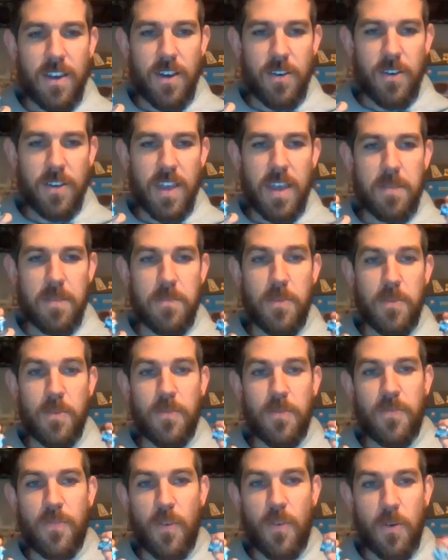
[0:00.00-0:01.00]
okay,
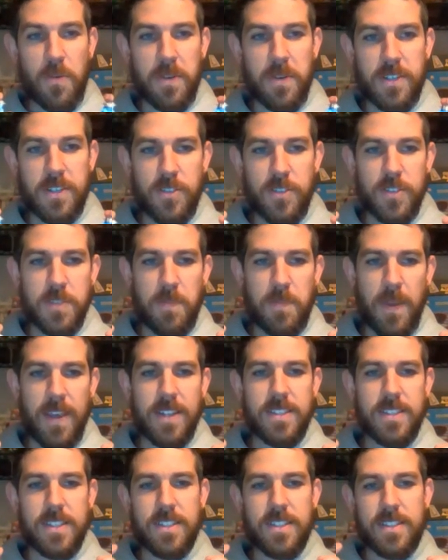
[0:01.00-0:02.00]
move forward 2
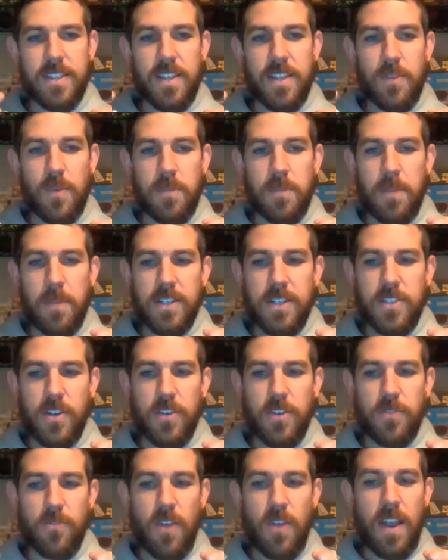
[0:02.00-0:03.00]
spaces, and the other one might
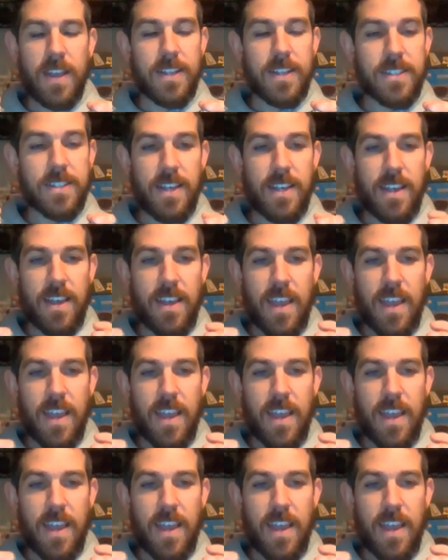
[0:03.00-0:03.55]
turn right